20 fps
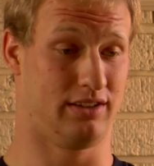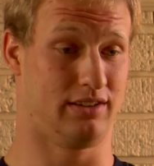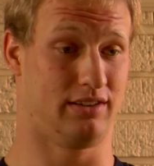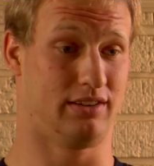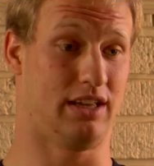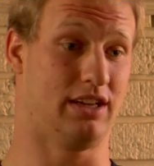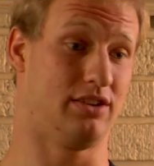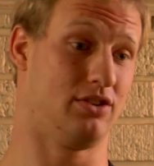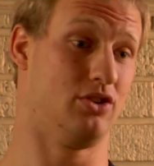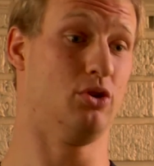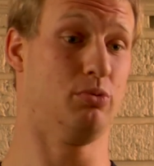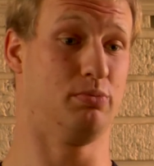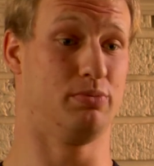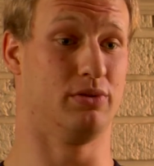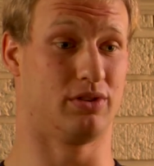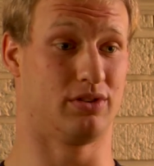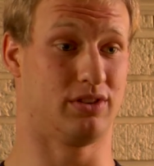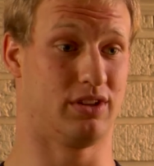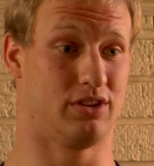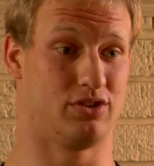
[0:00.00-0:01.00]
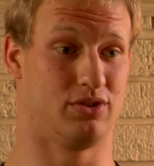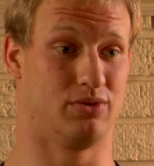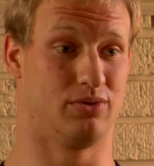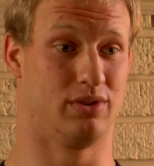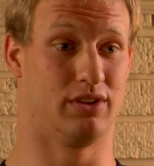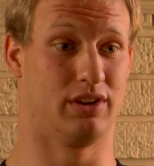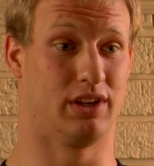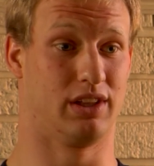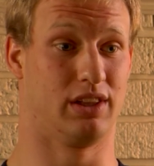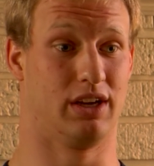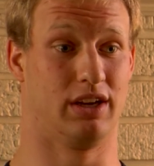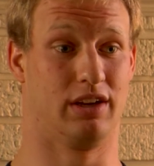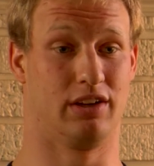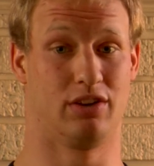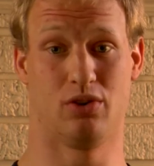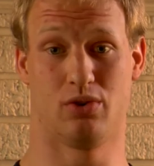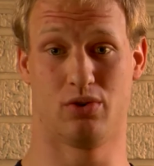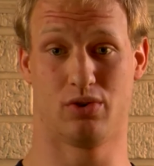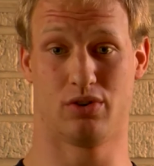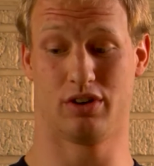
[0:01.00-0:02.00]
that notebook that you really like,
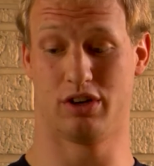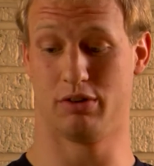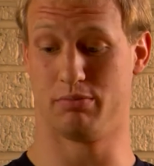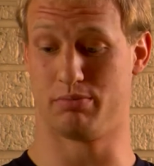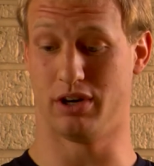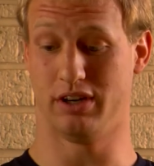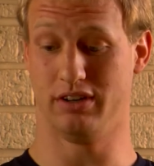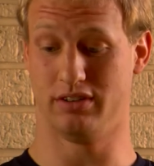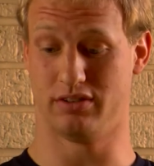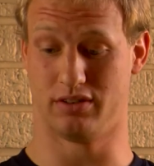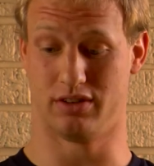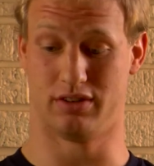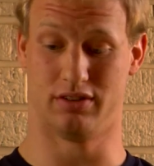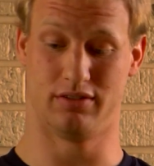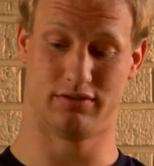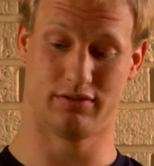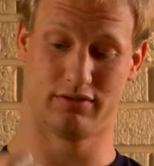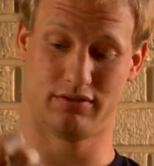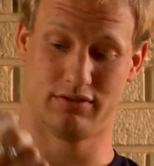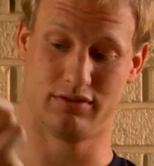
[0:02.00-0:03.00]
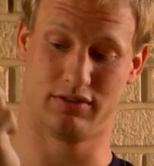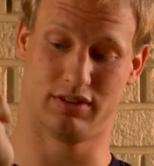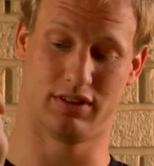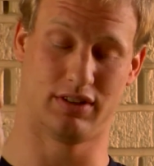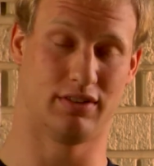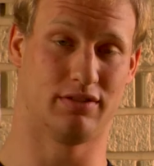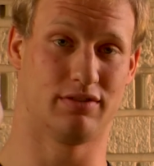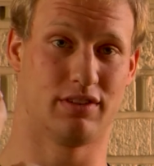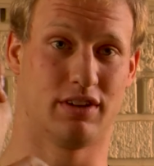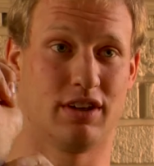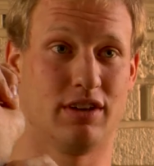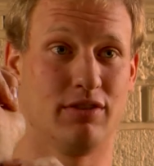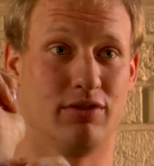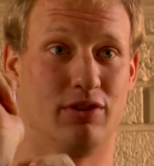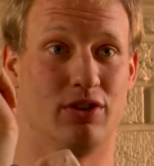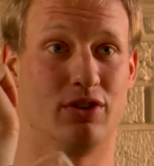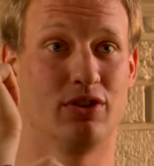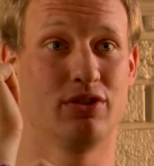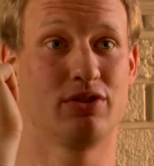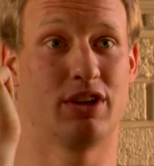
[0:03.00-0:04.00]
or your bracelet. See, I have a
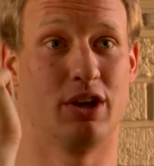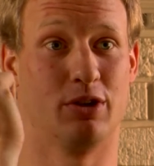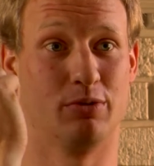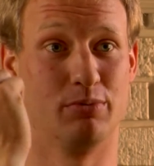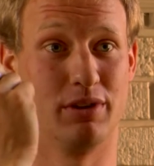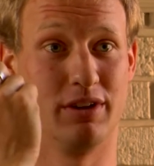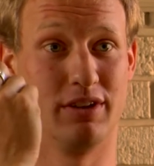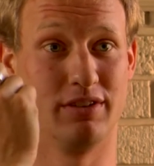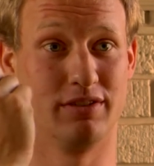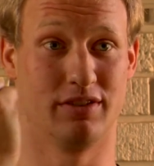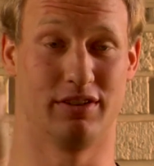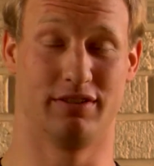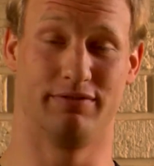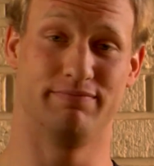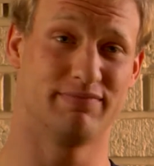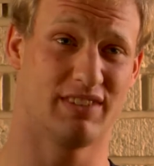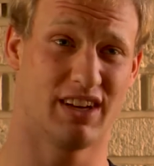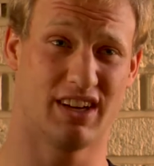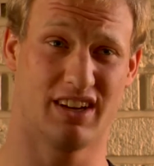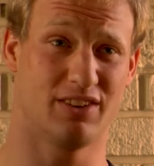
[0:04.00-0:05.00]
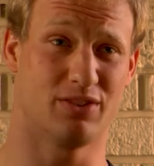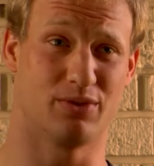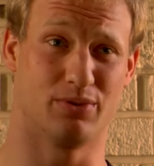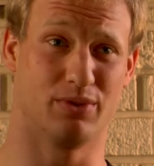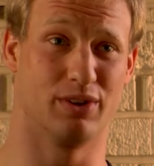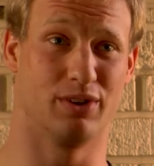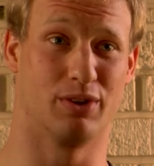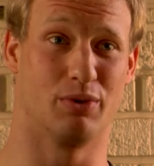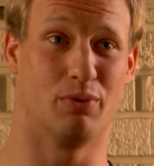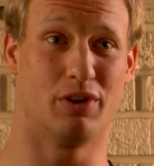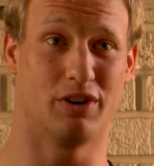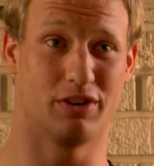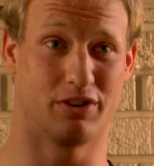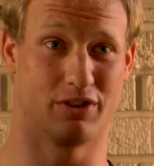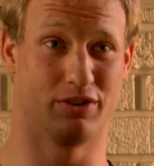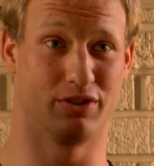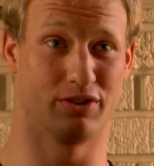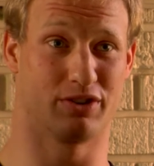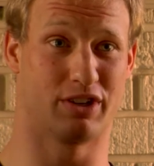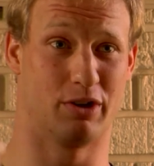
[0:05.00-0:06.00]
Girl Scout bracelet. I don't really want a
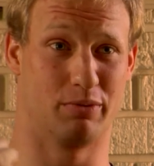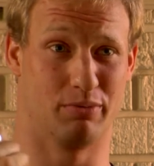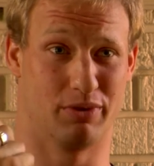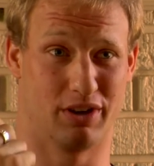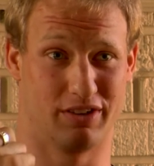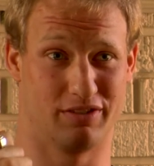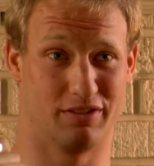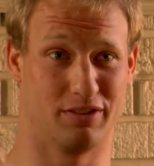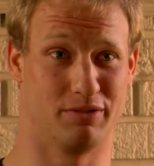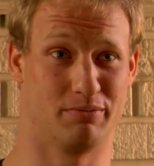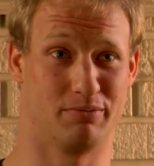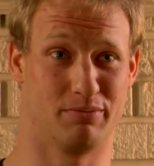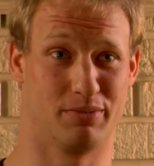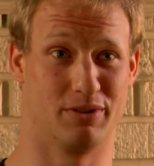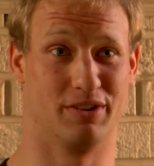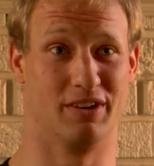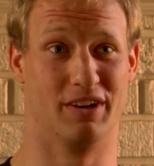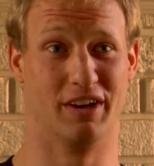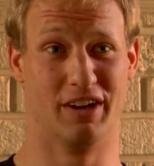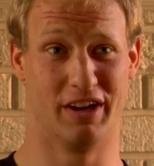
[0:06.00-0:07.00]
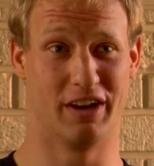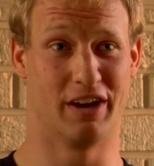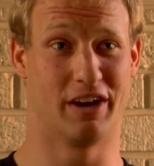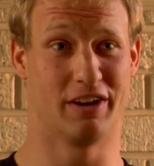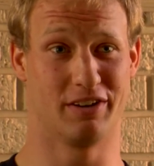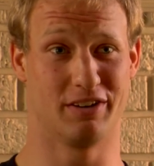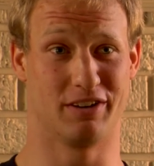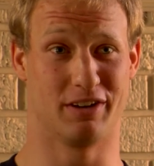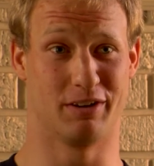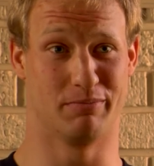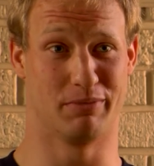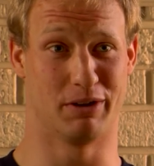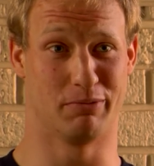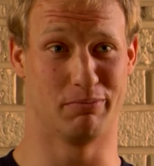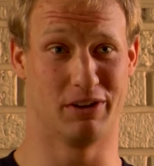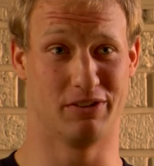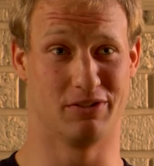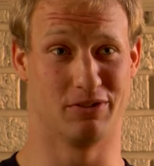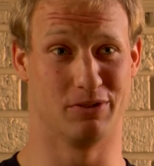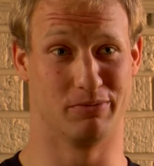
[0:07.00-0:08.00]
Girl Scout bracelet, but I didn't get my
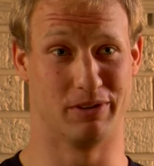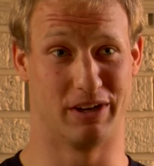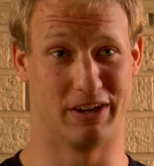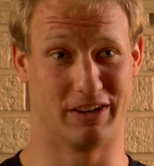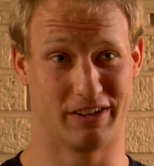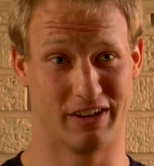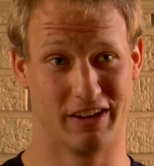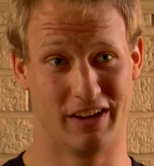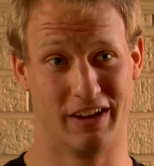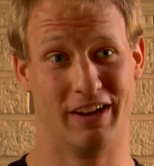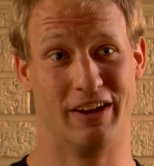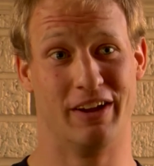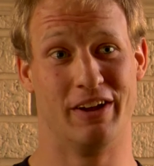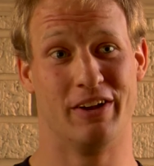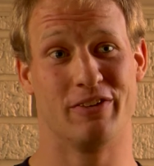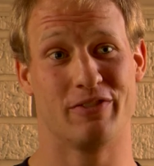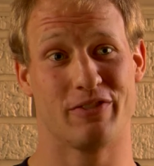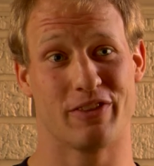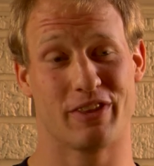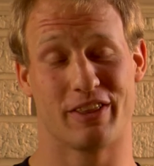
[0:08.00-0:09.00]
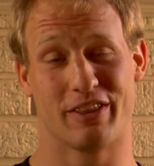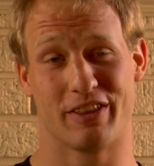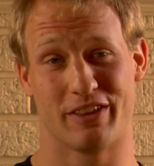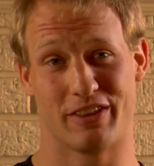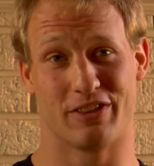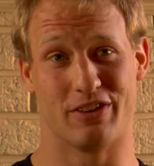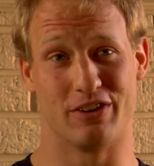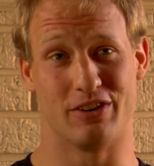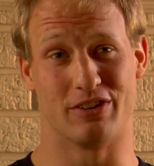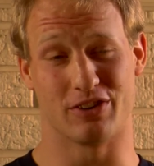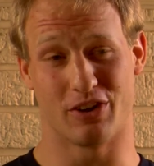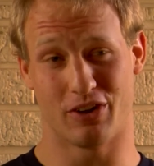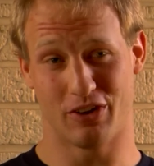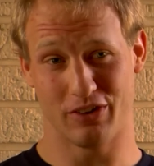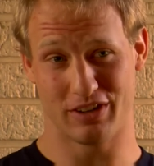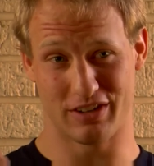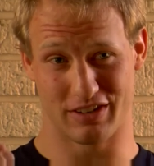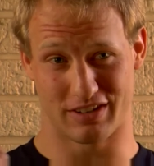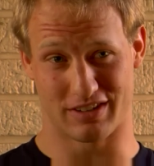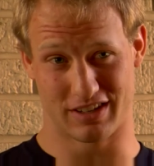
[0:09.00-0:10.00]
pencil back. There's all
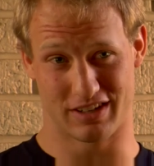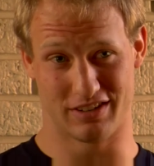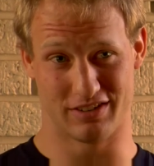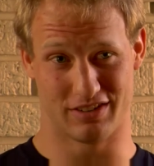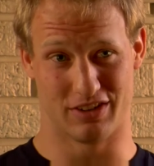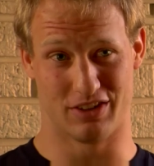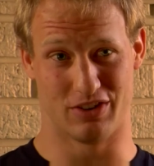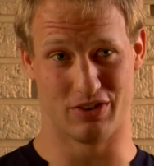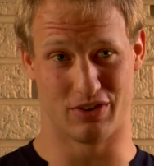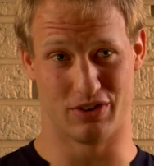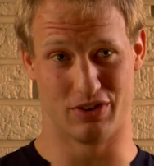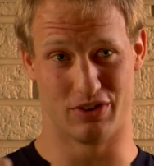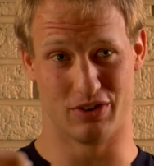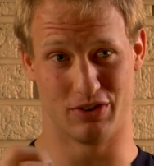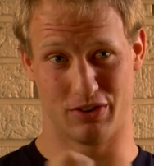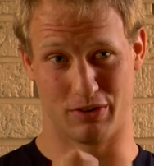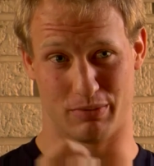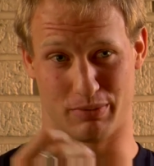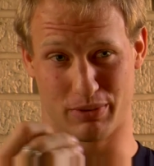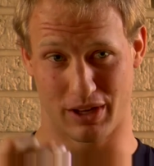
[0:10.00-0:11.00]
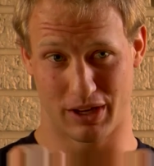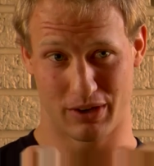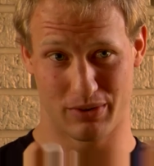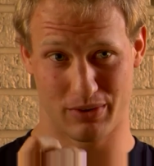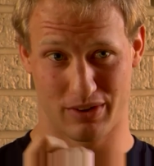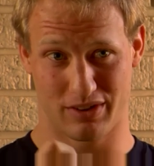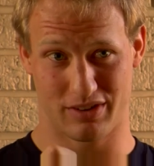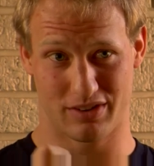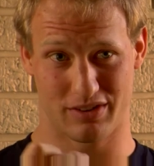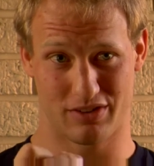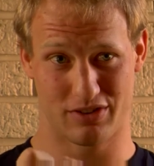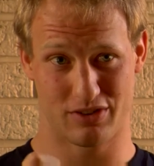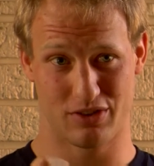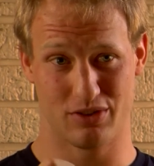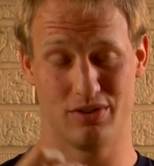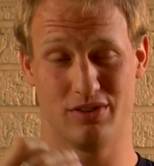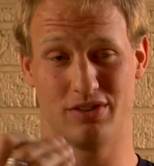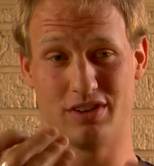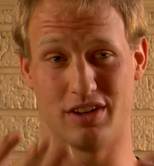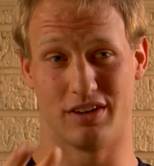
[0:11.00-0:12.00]
these things that you can do to play with
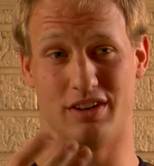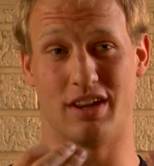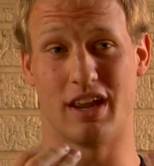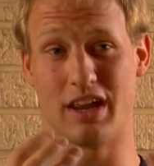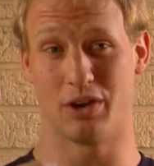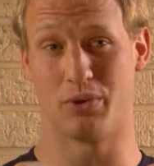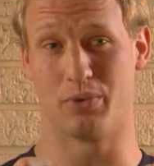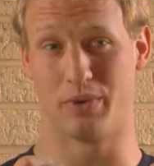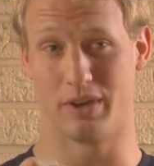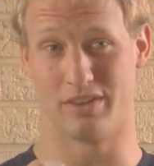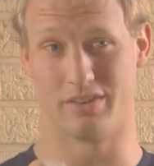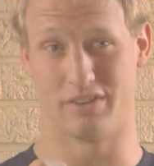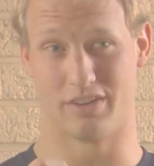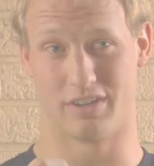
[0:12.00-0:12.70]
students and take away their